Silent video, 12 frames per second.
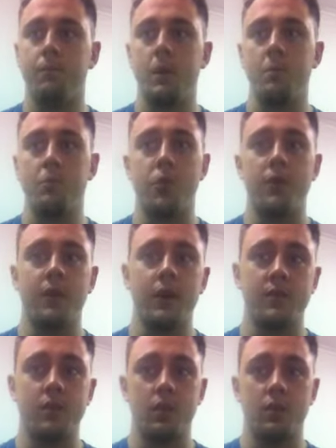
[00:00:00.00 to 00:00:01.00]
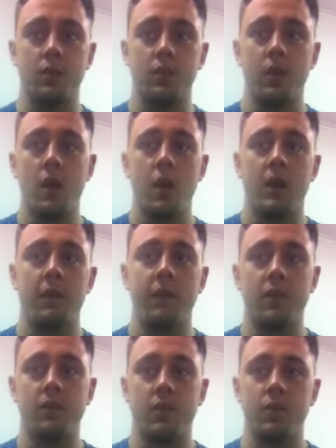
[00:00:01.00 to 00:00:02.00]
improving ourselves and
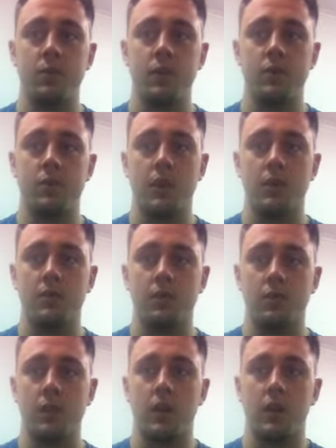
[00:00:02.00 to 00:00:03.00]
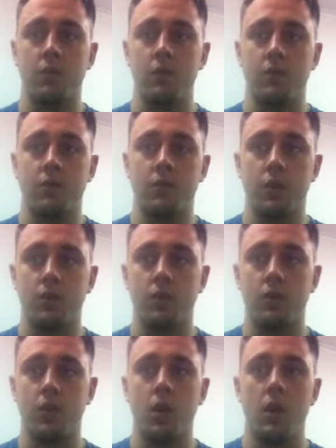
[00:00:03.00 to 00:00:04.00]
giving ourselves the best chance of getting the best
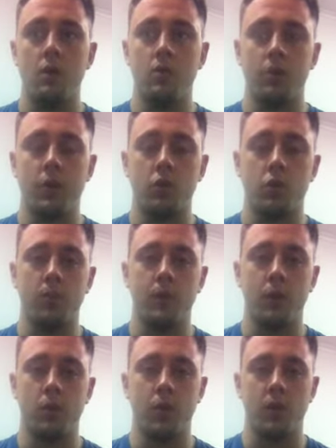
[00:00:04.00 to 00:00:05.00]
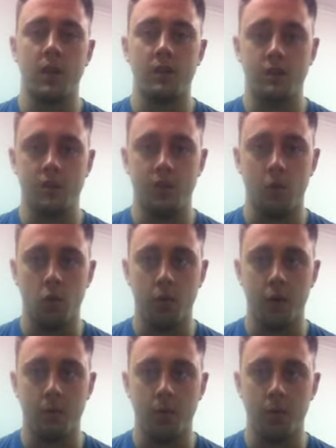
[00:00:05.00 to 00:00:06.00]
results. So I'm going to talk about the workouts that they've
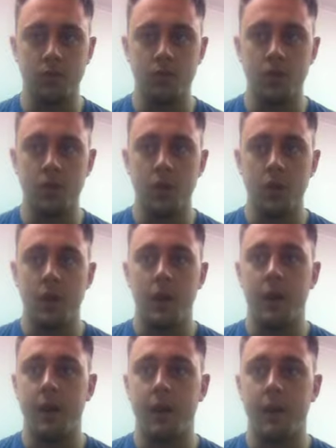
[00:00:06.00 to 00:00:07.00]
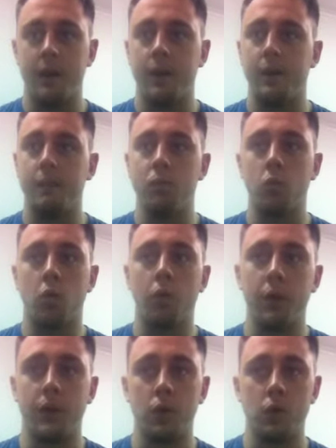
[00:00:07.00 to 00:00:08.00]
already posted and what
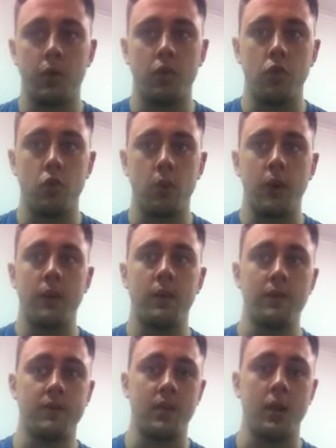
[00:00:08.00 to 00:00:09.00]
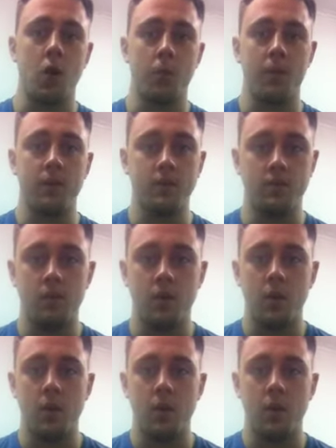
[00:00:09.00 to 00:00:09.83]
we can look at doing that's going to help us